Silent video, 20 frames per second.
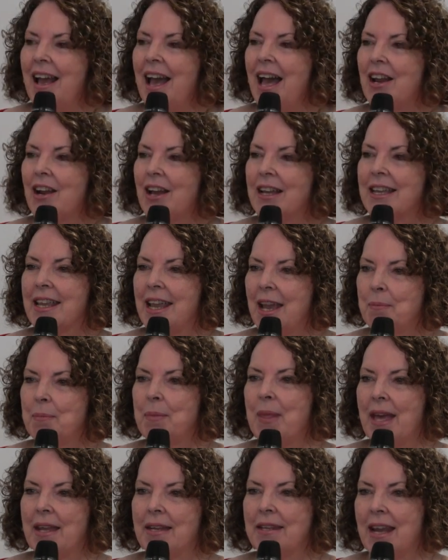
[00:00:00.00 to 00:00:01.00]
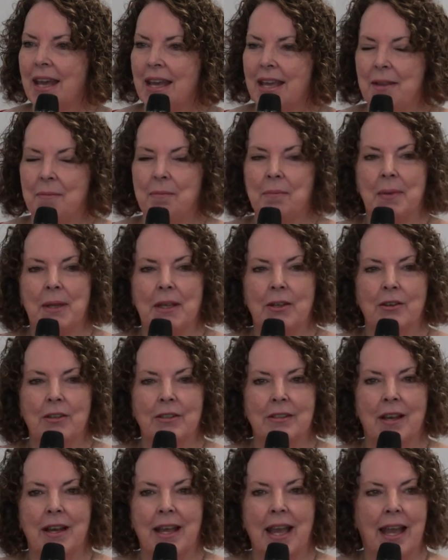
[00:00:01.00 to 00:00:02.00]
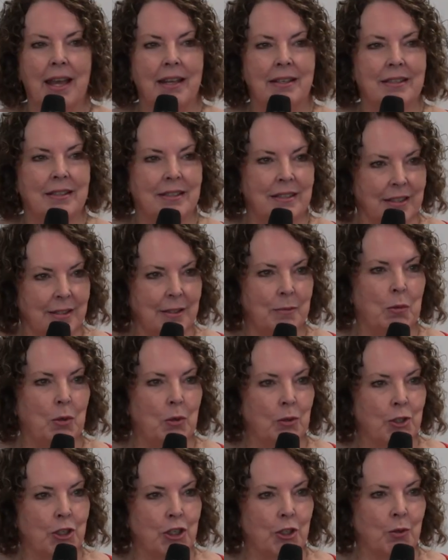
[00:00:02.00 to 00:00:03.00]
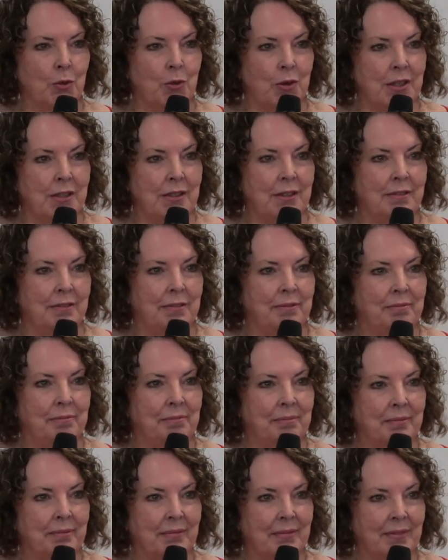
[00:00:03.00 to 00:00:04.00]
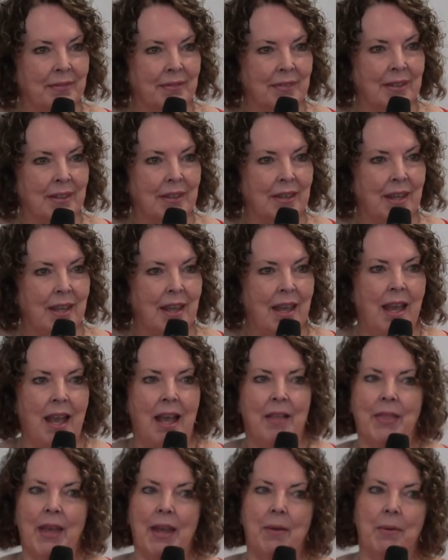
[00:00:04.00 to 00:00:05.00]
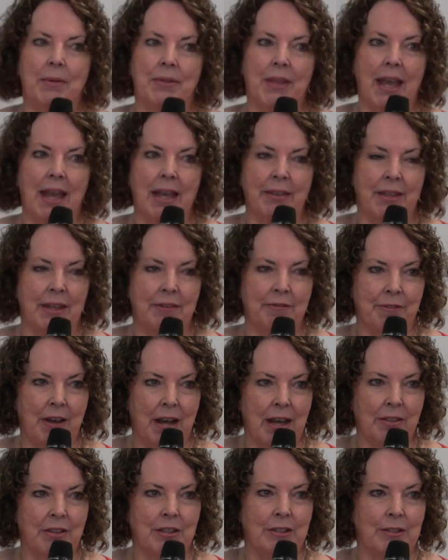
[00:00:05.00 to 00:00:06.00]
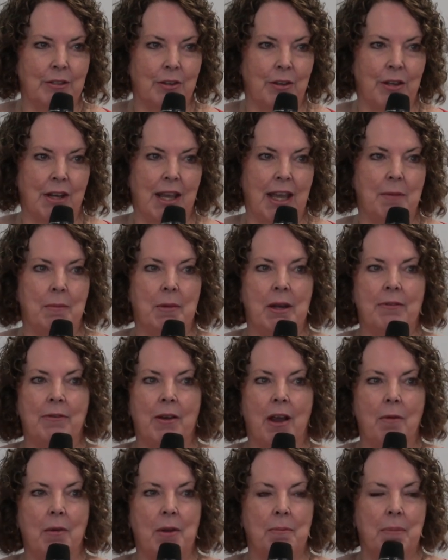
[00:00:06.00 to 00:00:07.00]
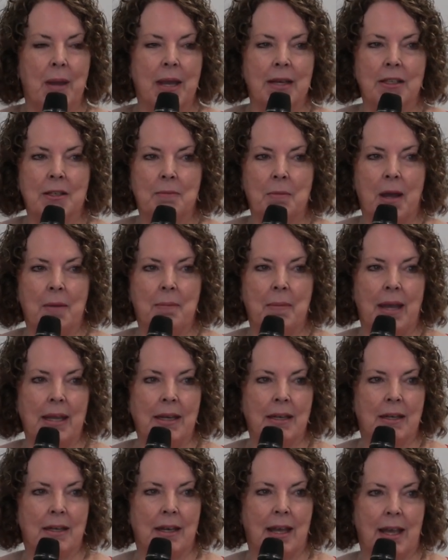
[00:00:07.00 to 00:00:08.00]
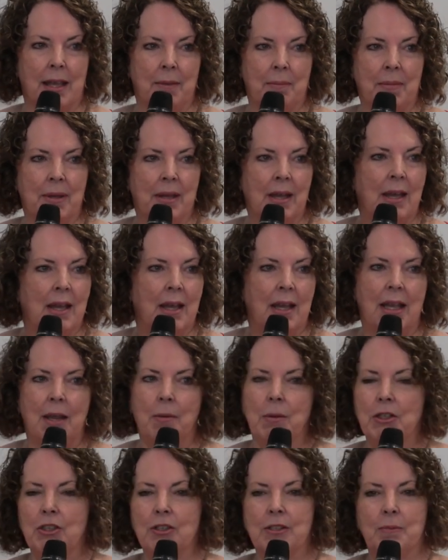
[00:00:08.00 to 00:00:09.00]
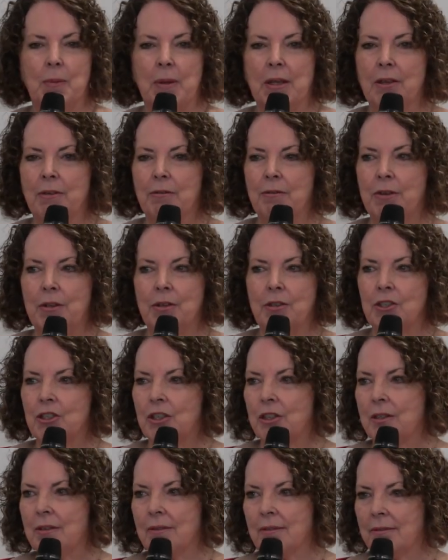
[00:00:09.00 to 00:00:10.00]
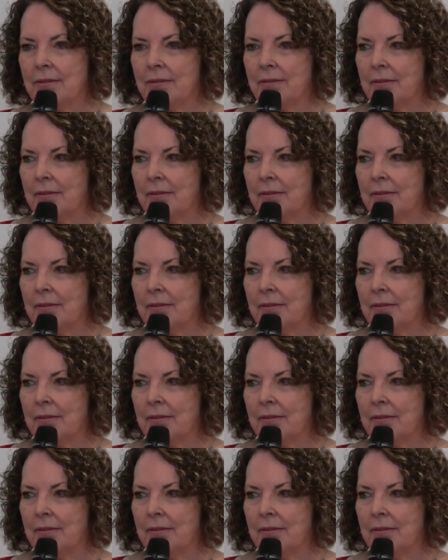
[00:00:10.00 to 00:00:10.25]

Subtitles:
And I kept that name because I had six more children and they had their father's surname. And if I went back to my maiden name, it would just be confusion.